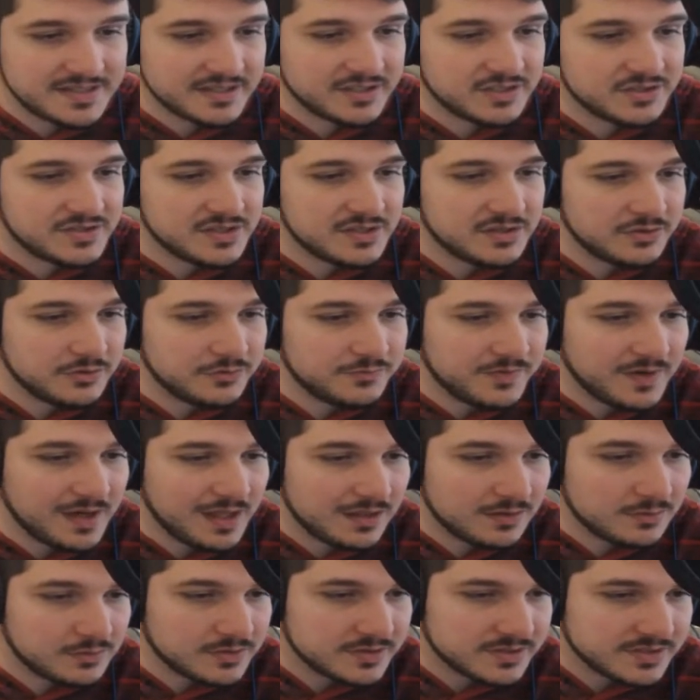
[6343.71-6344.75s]
Thank you to the new
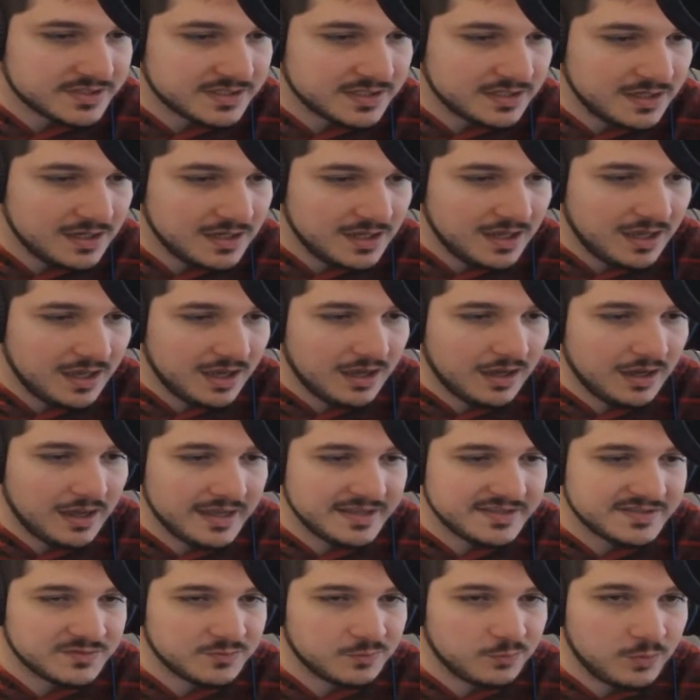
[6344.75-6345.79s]
followers
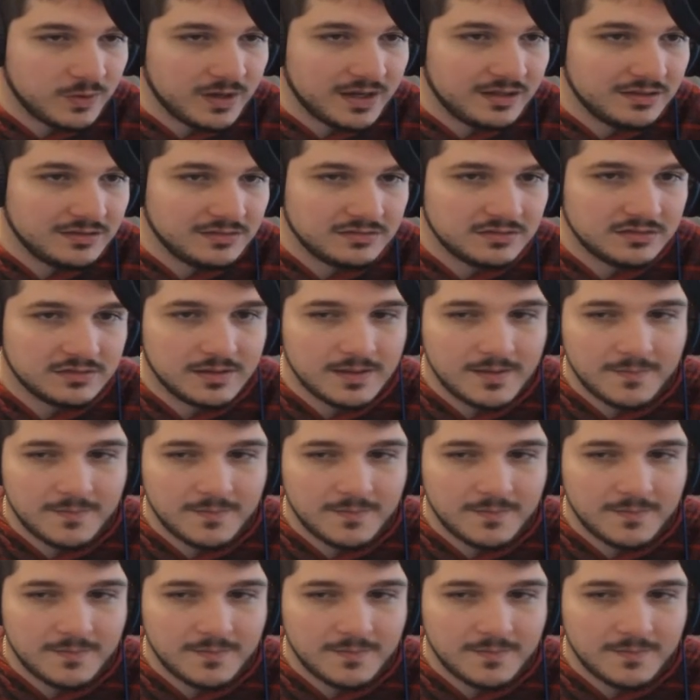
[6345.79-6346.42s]
as well.